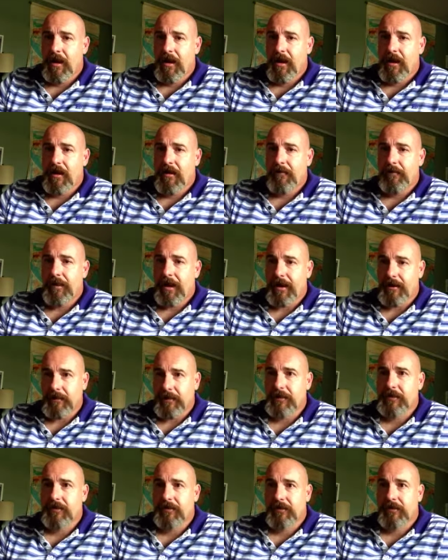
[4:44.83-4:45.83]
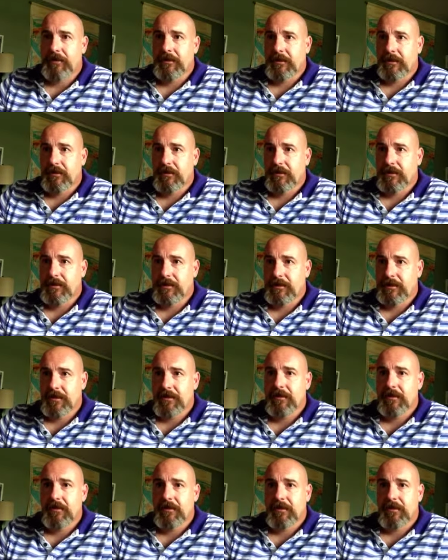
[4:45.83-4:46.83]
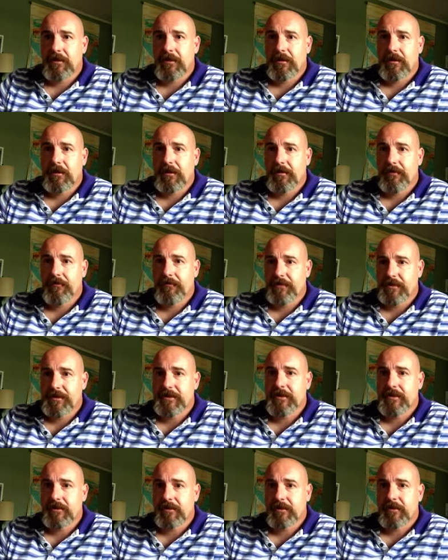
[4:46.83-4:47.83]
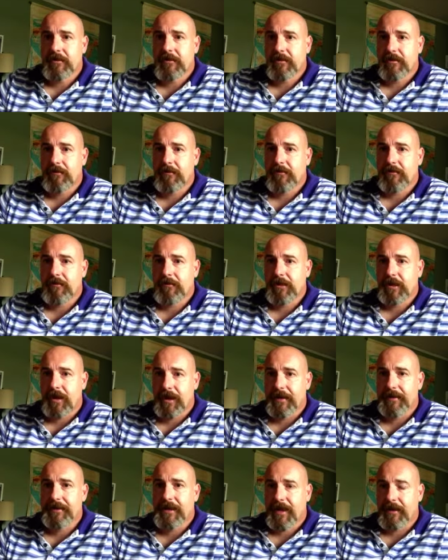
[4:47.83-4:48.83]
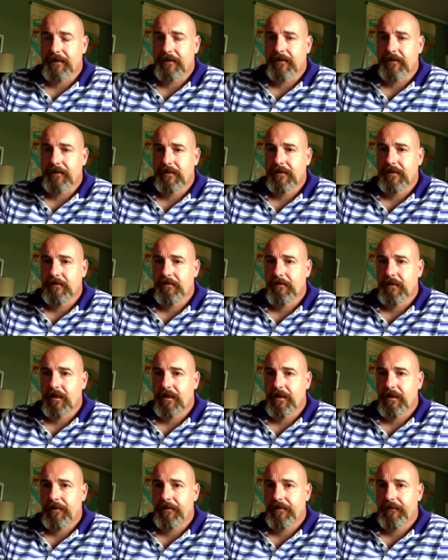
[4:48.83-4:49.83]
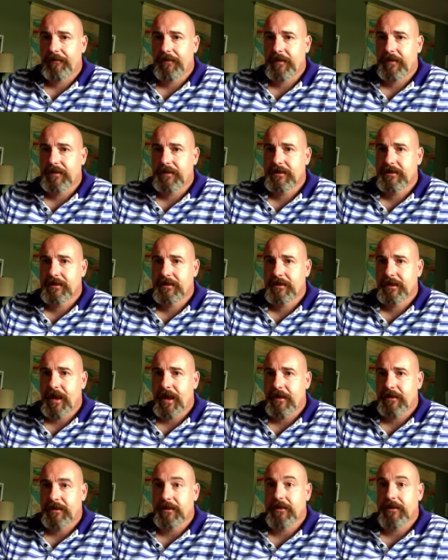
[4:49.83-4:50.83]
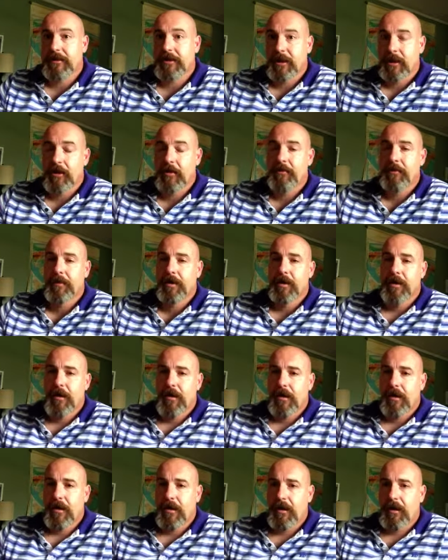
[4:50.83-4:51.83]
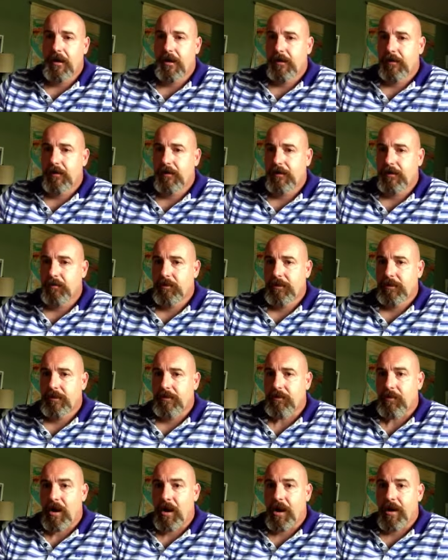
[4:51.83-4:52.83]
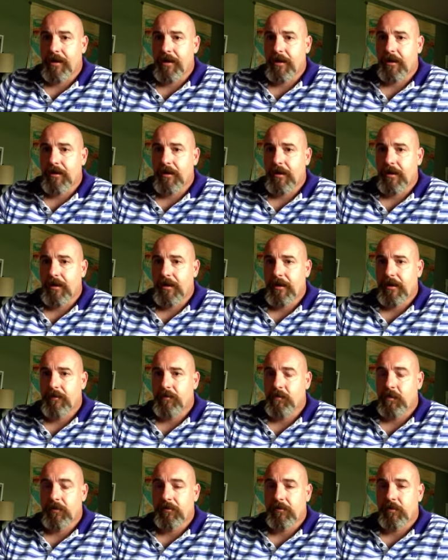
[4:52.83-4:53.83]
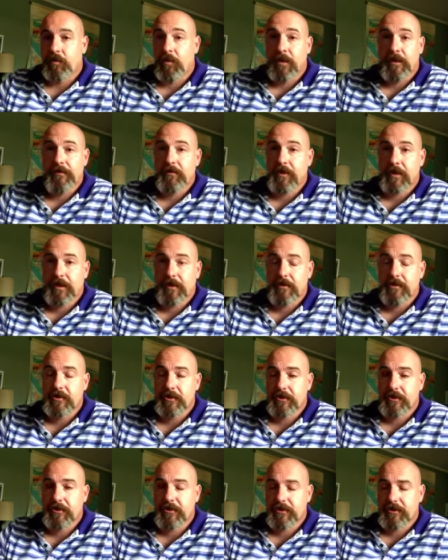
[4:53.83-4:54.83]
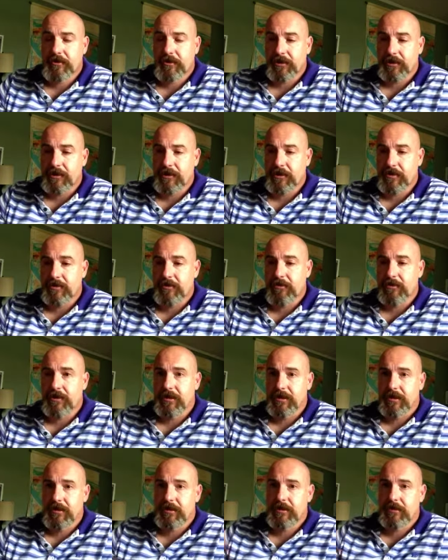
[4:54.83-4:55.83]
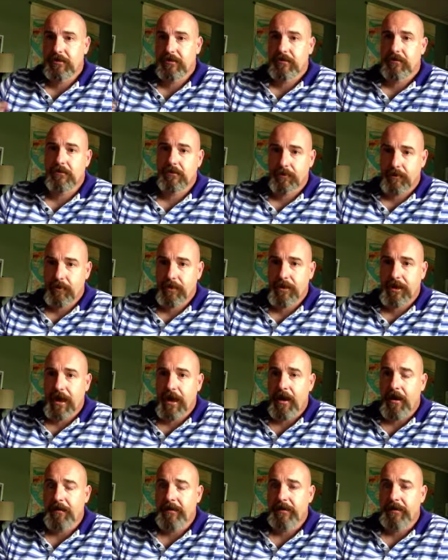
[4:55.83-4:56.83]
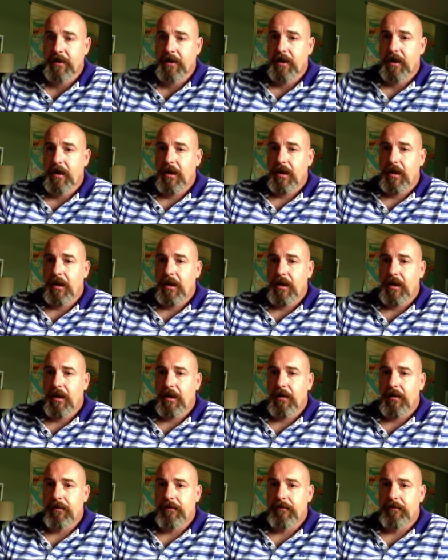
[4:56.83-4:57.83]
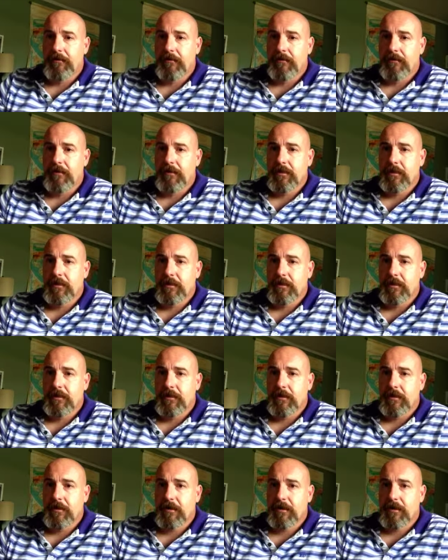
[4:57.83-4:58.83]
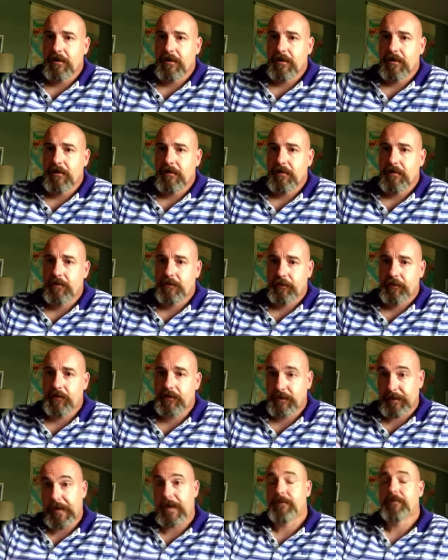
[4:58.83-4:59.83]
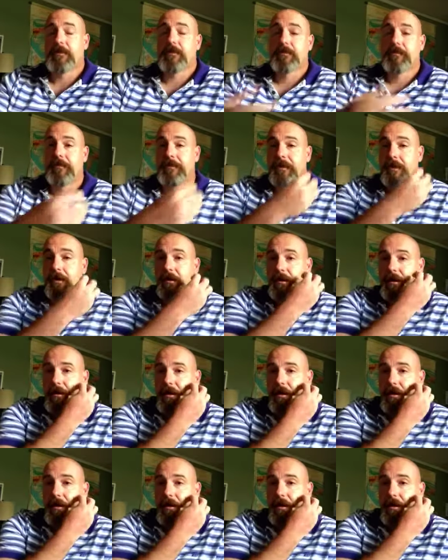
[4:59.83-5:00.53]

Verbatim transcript: Um, I would certainly consider uh, visiting them or contacting them um, to see how they could help uh, with your writing. Uh, what, one thing that you could certainly do is to print out um, the, uh, the first paper uh,